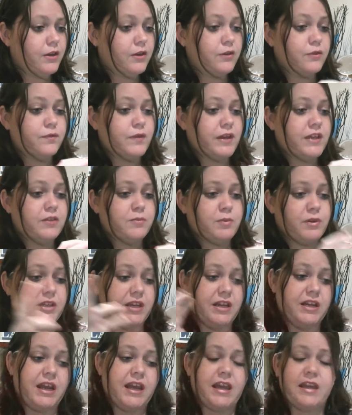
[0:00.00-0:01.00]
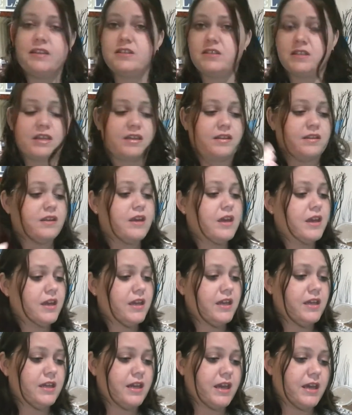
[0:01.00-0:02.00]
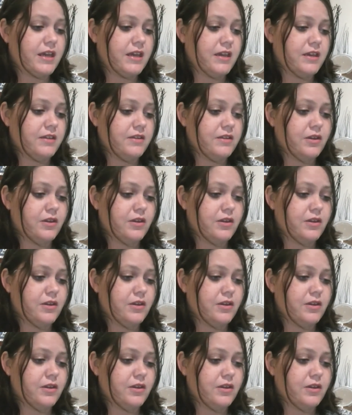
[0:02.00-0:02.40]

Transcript: Face, body and hands, yes. It has